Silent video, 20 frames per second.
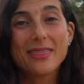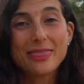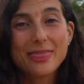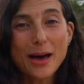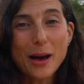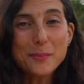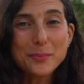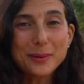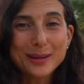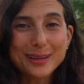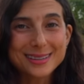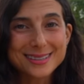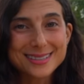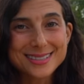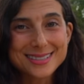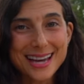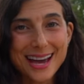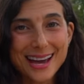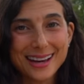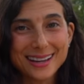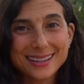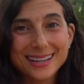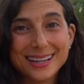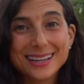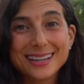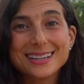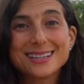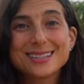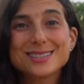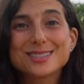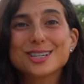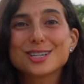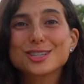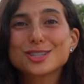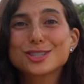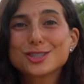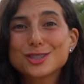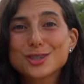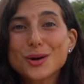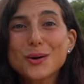That being said, it is
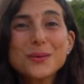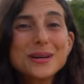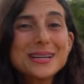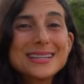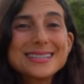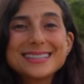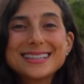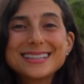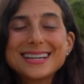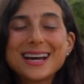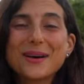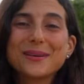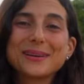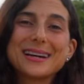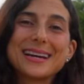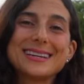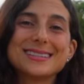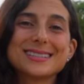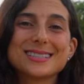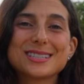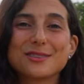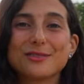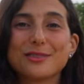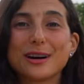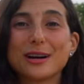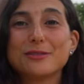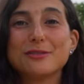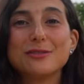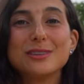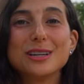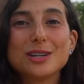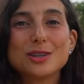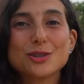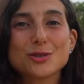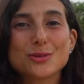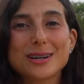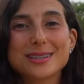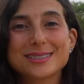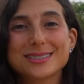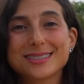so easy nowadays to find vegan
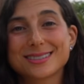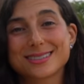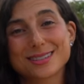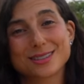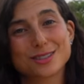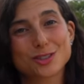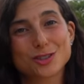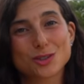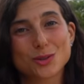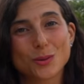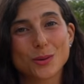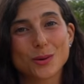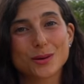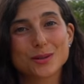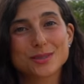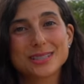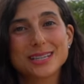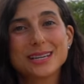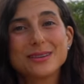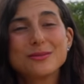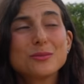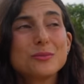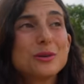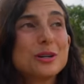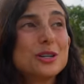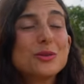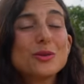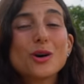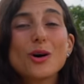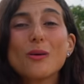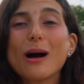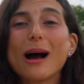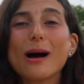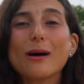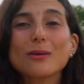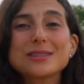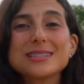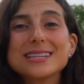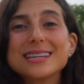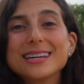dressings in the stores. Even when you go
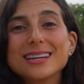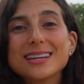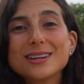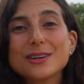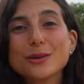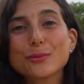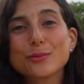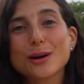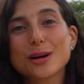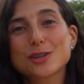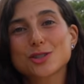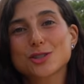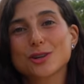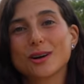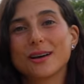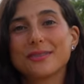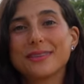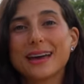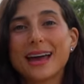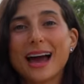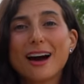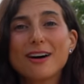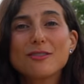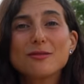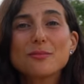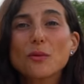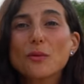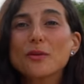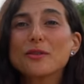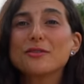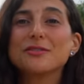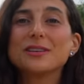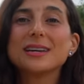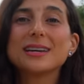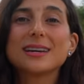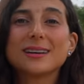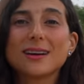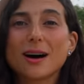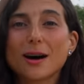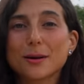out to eat at a restaurant, they have more
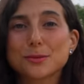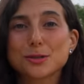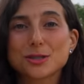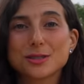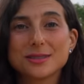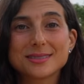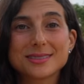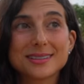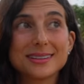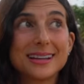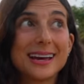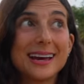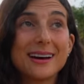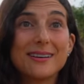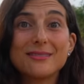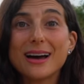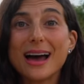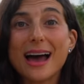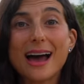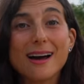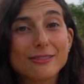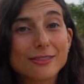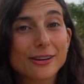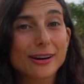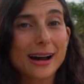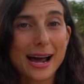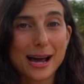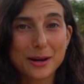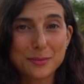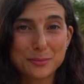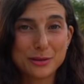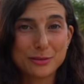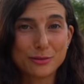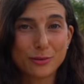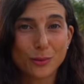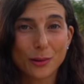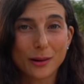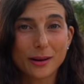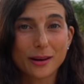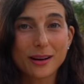vegan options than they have ever had
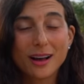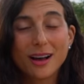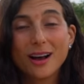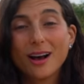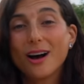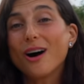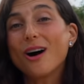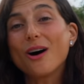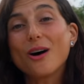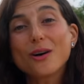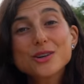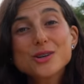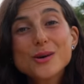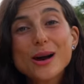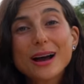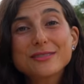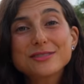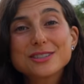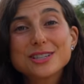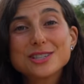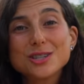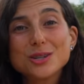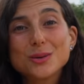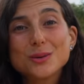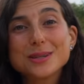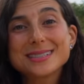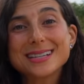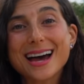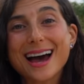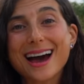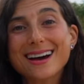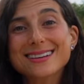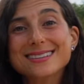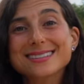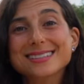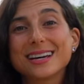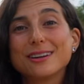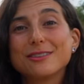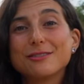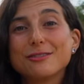before. All you have to do is
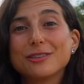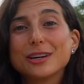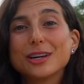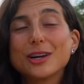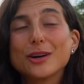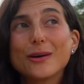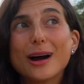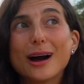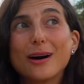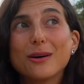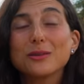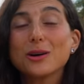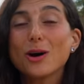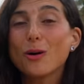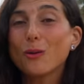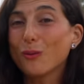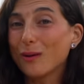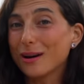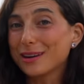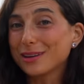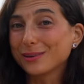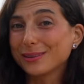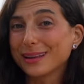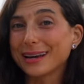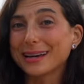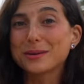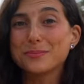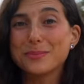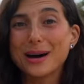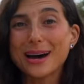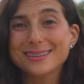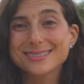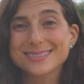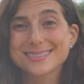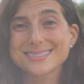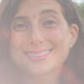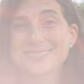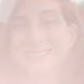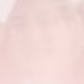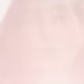ask and figure out what you like
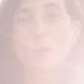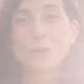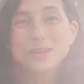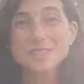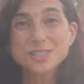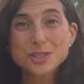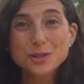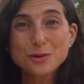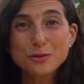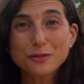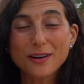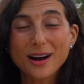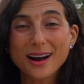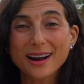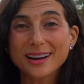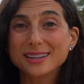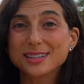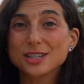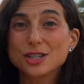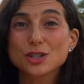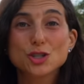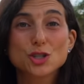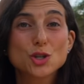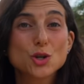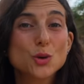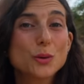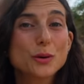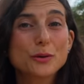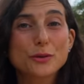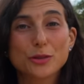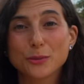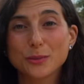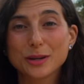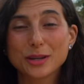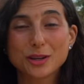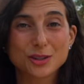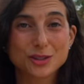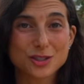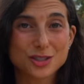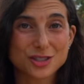best. Once you find two or three
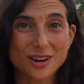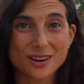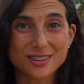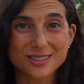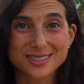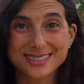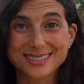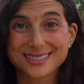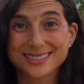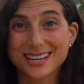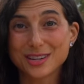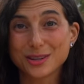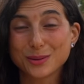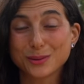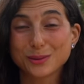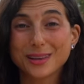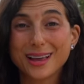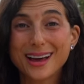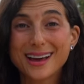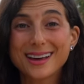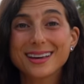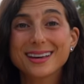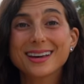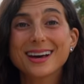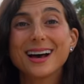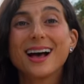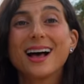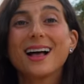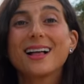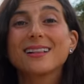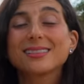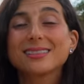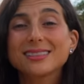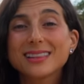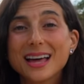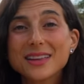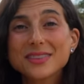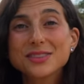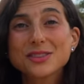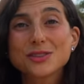good sauces that you like,
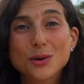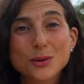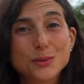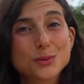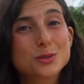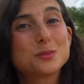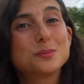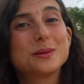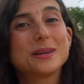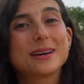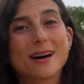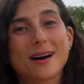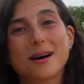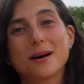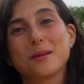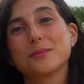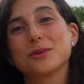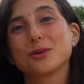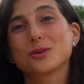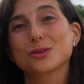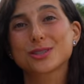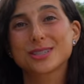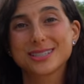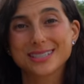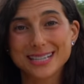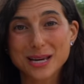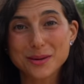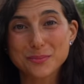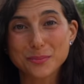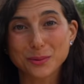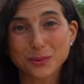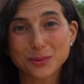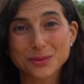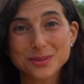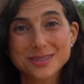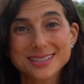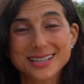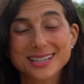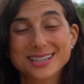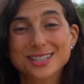let those become your
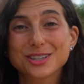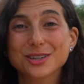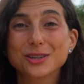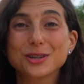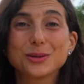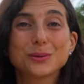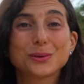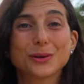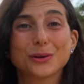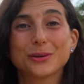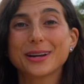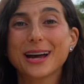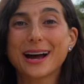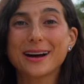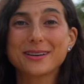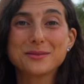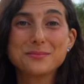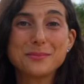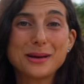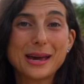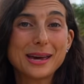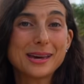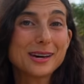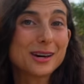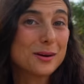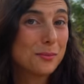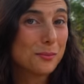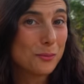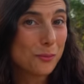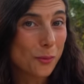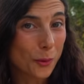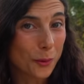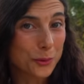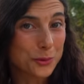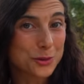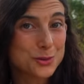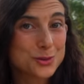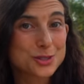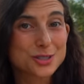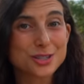staples until you learn how to make more
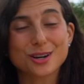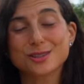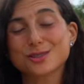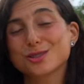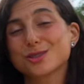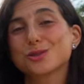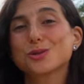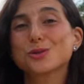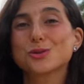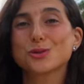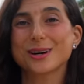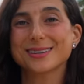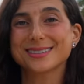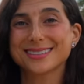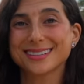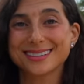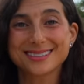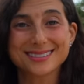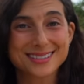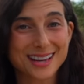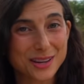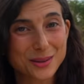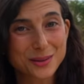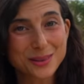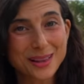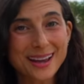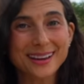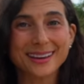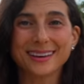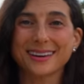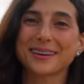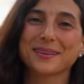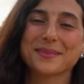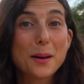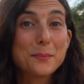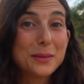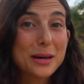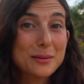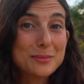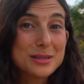new sauces or dressings that you like.
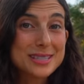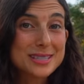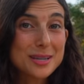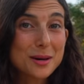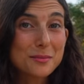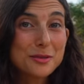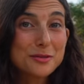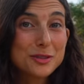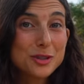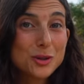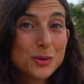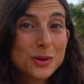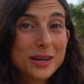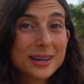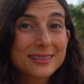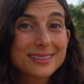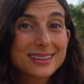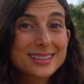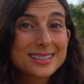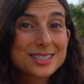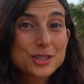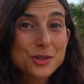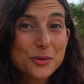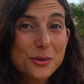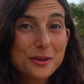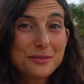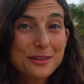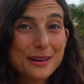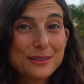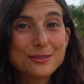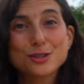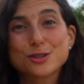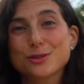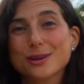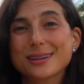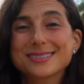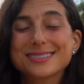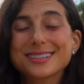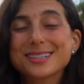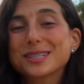Maybe some of you can list your favorite
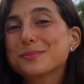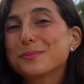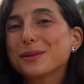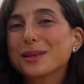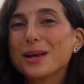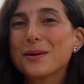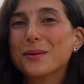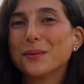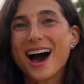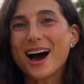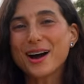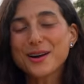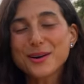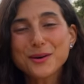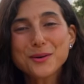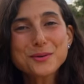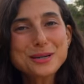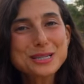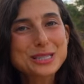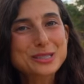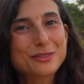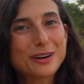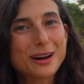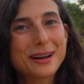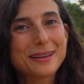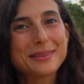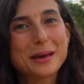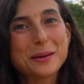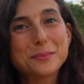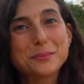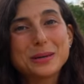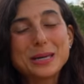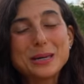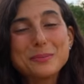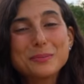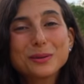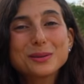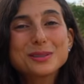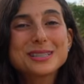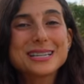dressings below. I always find that
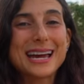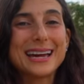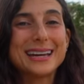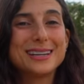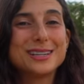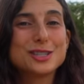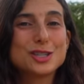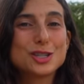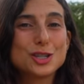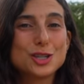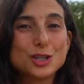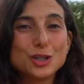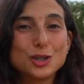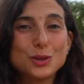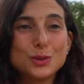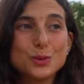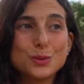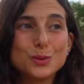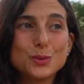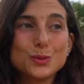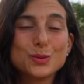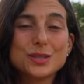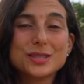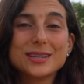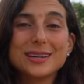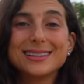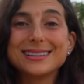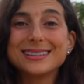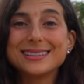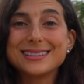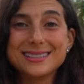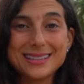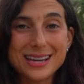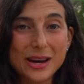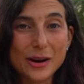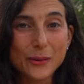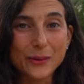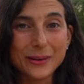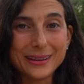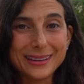people tend to use
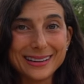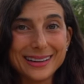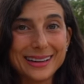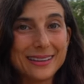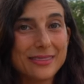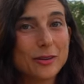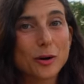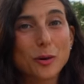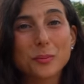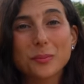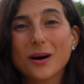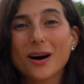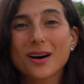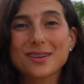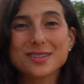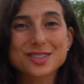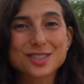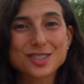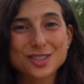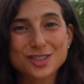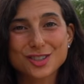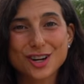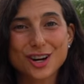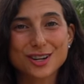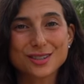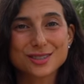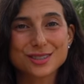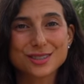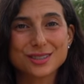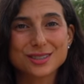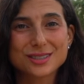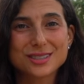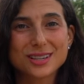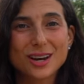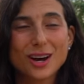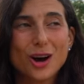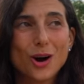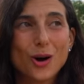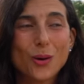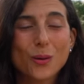dairy in their pasta sauces,
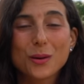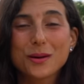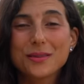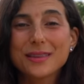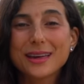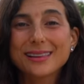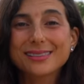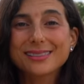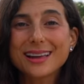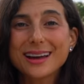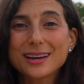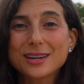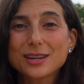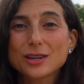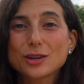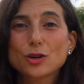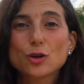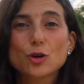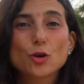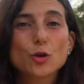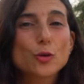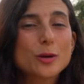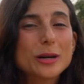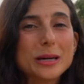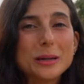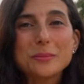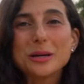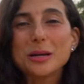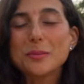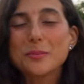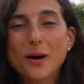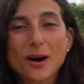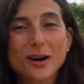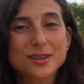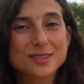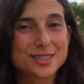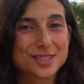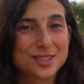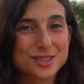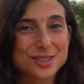or they like creamy pasta